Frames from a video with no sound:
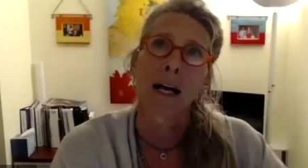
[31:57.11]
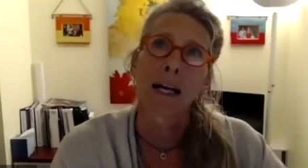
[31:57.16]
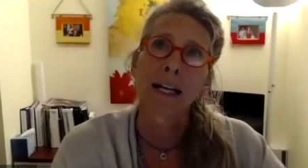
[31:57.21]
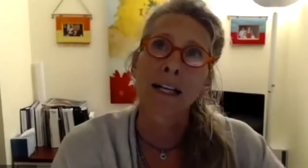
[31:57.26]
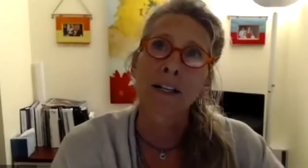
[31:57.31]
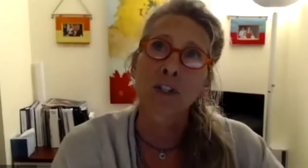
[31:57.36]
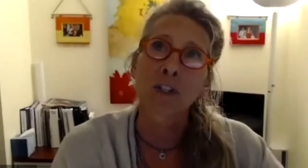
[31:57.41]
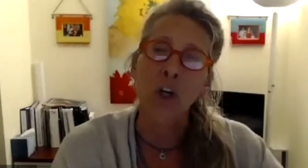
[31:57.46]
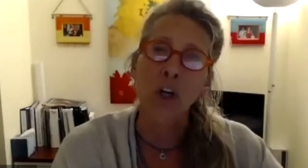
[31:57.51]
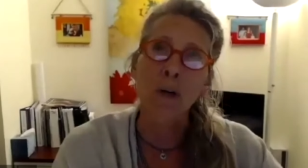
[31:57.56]

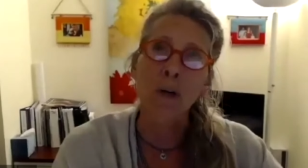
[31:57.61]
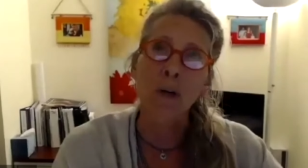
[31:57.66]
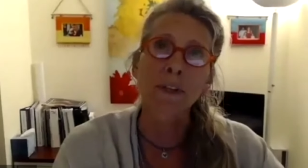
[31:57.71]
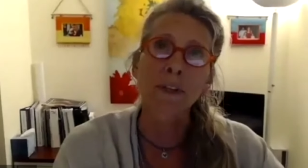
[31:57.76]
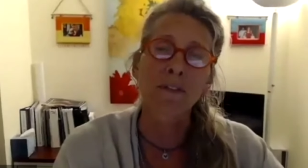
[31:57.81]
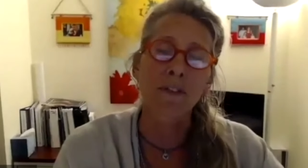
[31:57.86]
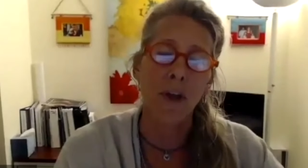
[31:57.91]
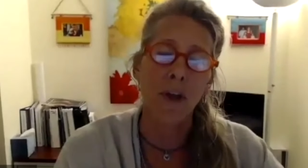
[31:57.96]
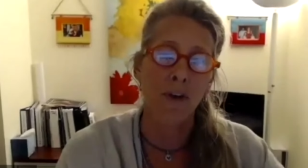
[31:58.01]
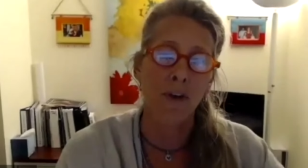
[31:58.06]
In terms
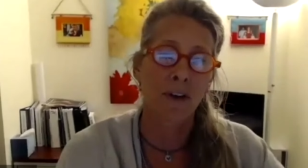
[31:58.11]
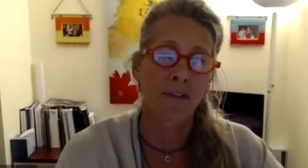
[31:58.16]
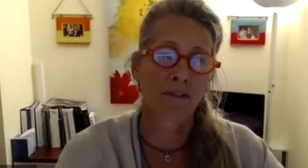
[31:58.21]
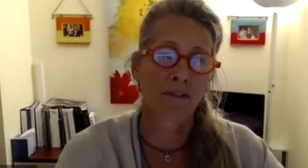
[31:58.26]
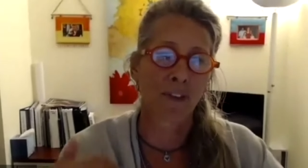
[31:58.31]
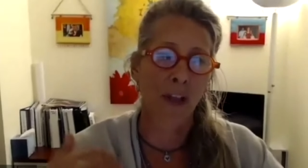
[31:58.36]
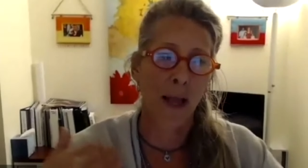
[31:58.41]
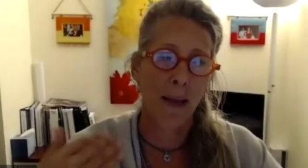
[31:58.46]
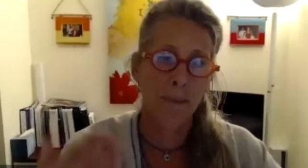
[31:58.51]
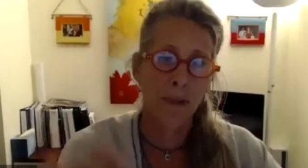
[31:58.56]
of other
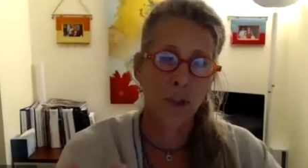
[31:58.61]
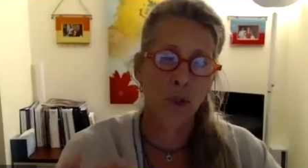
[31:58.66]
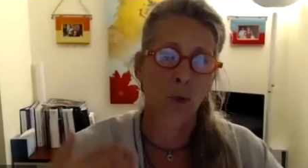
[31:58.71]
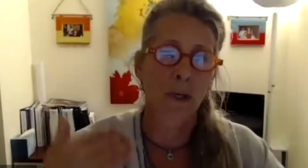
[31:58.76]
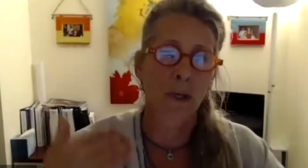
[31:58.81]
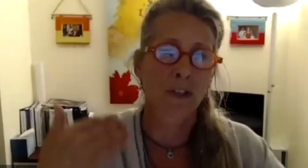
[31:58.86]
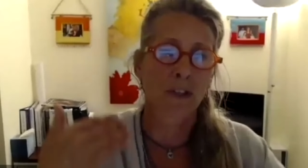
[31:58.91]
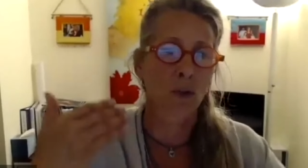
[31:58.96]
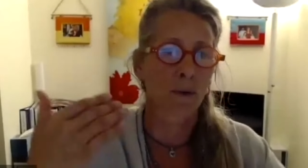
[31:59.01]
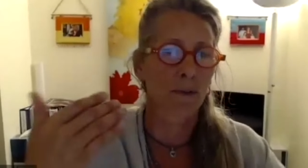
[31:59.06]

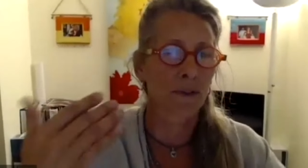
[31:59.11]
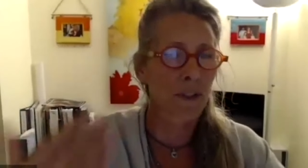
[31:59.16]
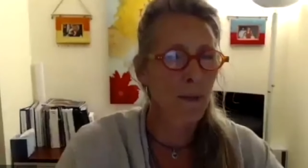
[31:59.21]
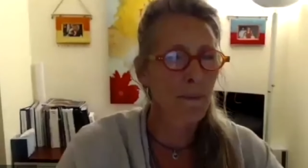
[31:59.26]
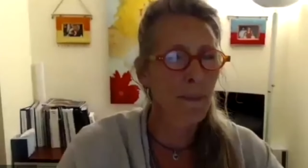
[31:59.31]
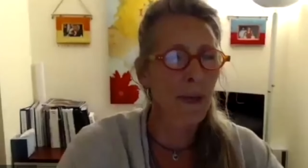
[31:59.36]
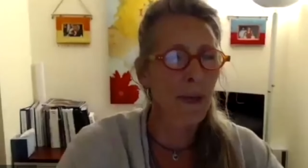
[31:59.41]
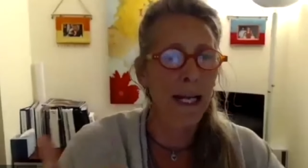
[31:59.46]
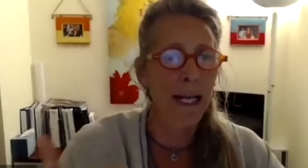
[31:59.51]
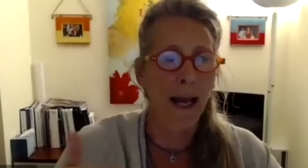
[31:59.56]
inflammatory, so if
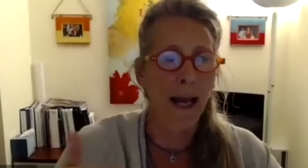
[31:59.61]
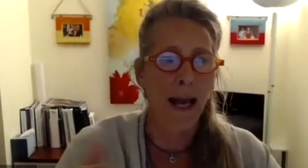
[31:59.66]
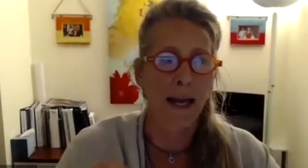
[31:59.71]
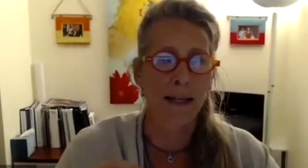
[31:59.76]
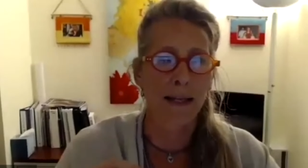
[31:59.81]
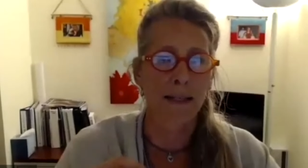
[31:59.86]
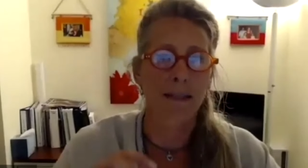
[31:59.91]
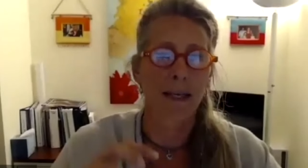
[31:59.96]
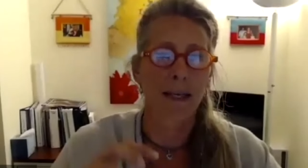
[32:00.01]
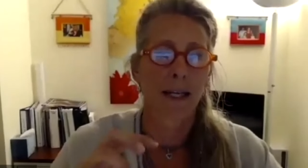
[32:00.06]
somebody
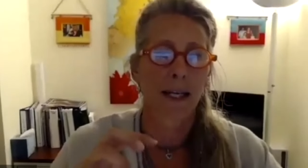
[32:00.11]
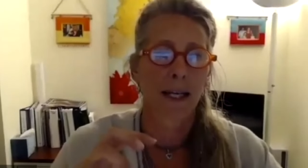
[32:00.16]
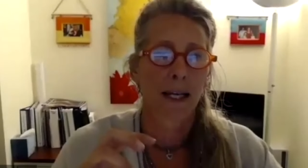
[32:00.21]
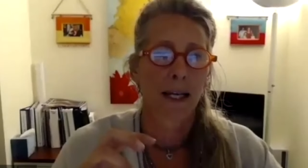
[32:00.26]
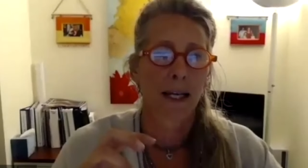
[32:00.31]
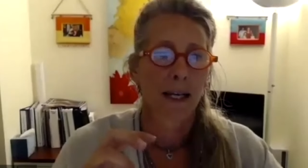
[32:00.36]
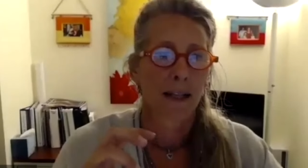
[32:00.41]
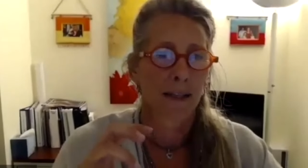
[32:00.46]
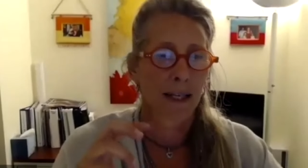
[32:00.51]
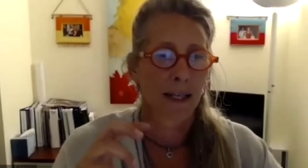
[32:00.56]
has,
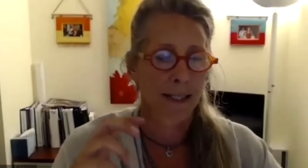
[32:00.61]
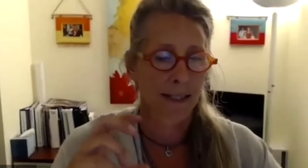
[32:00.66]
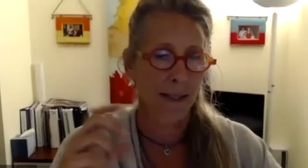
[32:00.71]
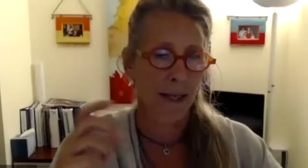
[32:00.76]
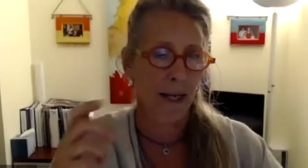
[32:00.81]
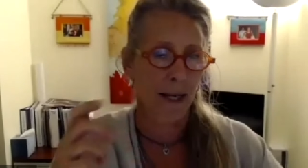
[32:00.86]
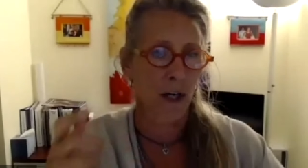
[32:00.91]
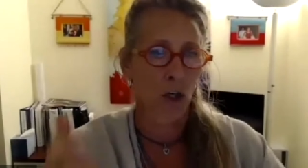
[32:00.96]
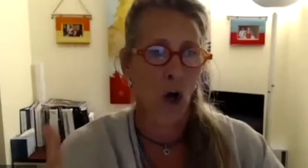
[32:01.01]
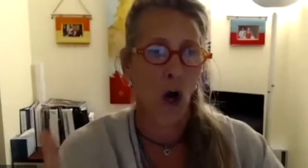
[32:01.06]
let's
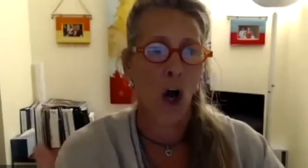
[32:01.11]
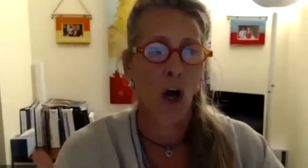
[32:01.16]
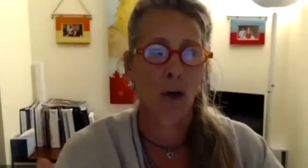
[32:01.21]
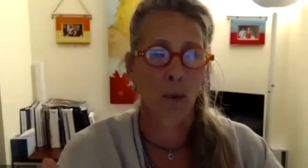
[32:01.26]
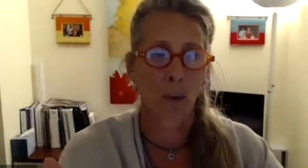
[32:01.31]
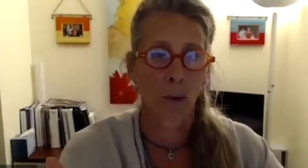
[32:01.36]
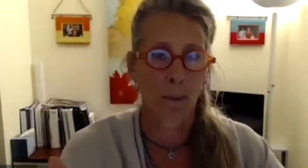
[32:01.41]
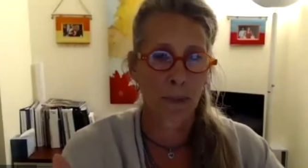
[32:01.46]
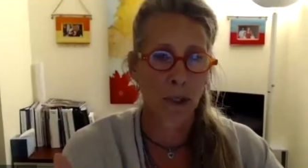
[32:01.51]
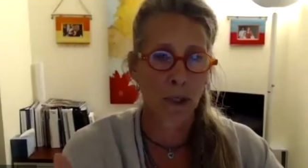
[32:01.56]
say, an
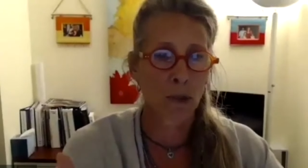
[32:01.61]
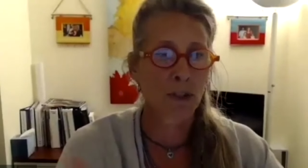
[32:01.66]
autoimmune